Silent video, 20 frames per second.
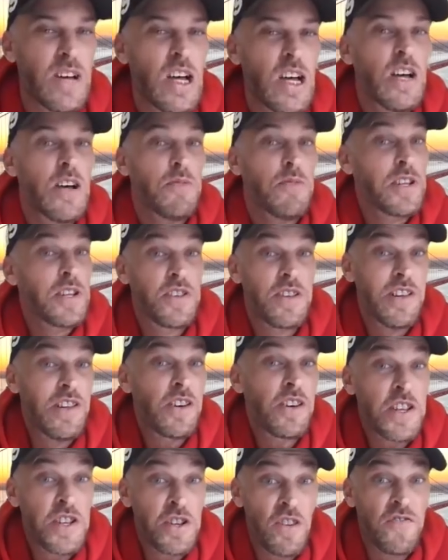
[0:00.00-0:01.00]
But
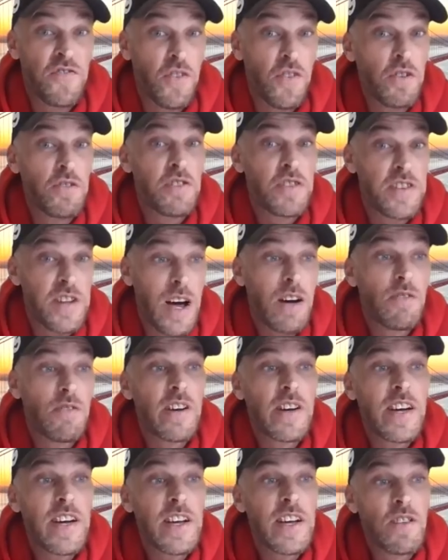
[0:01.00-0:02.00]
look at your photos now,
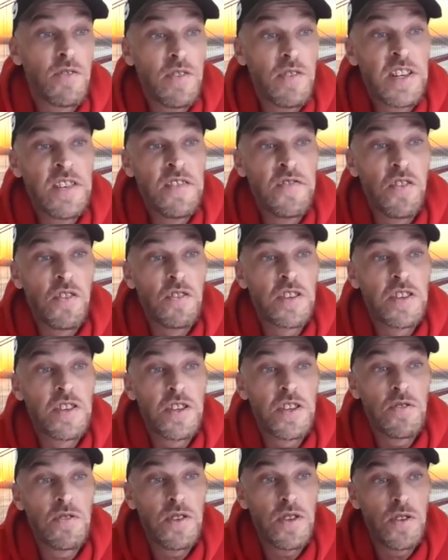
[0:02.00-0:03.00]
okay? The recent photos
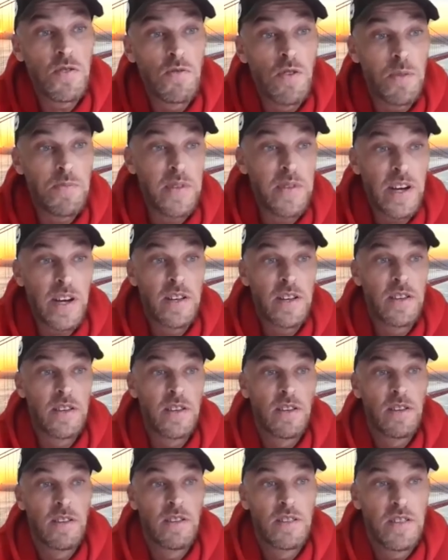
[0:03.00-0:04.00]
you updated
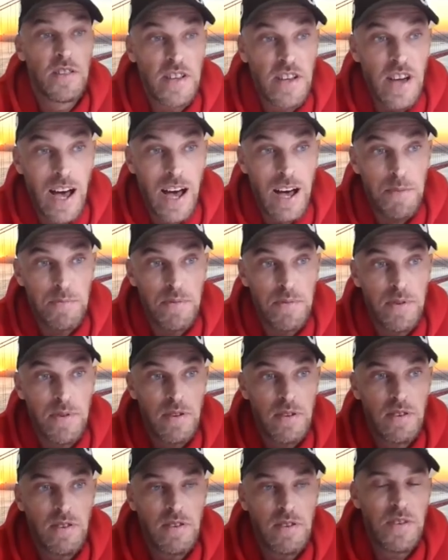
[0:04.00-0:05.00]
to the app.
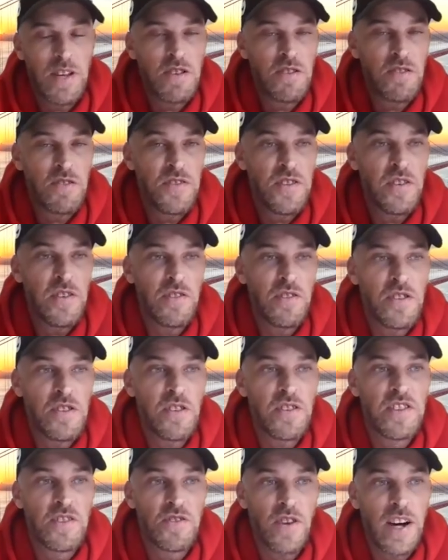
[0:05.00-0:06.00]
I mean, your
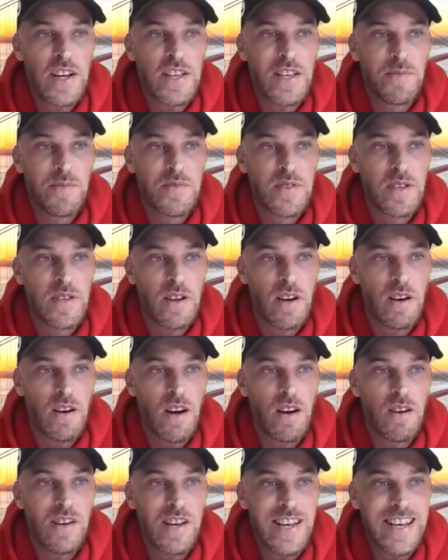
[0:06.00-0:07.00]
triceps
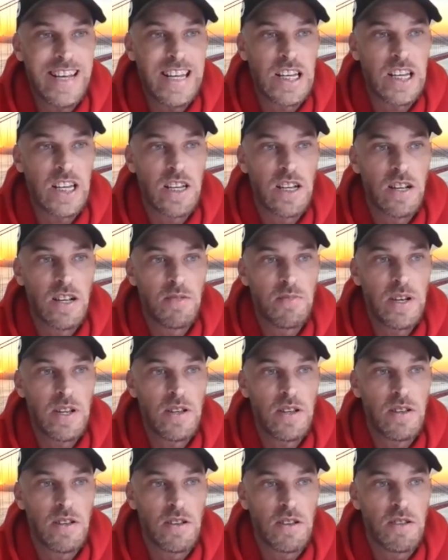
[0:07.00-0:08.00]
are lean. I
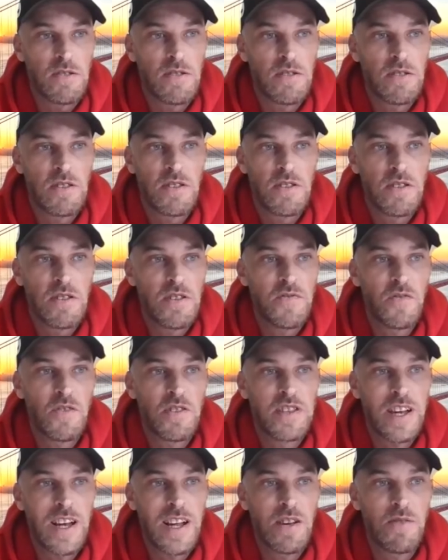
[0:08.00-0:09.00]
mean, no
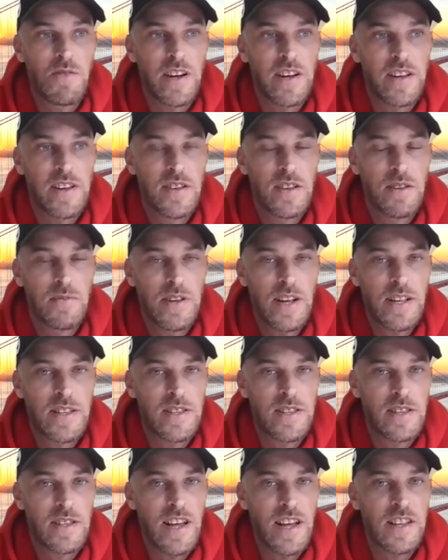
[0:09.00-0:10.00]
cellulite. I mean,
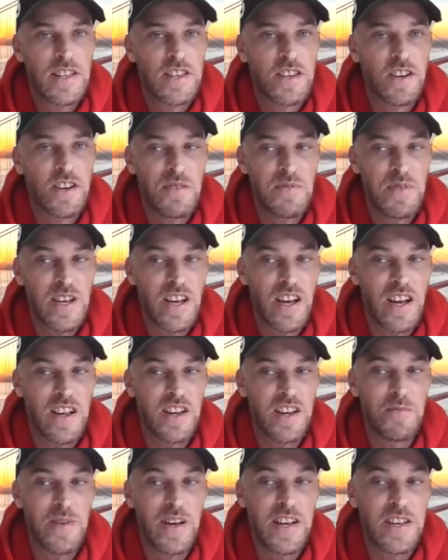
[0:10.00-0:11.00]
that's got to be
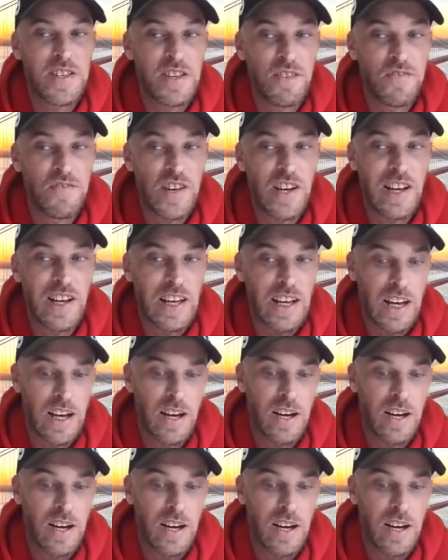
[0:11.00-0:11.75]
an amazing feeling.